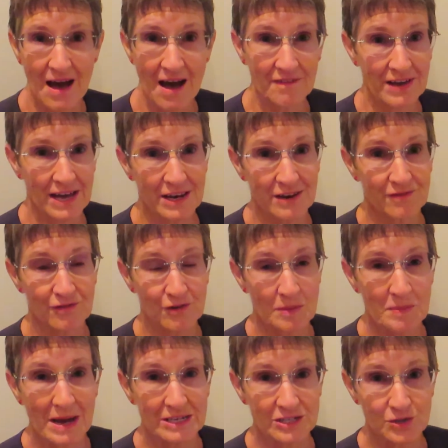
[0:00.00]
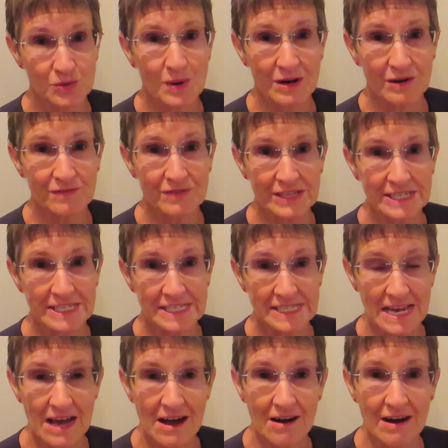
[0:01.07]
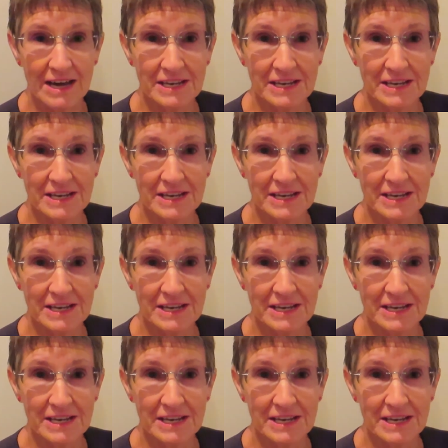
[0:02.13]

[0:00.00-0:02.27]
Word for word: I've had it for about 12 years now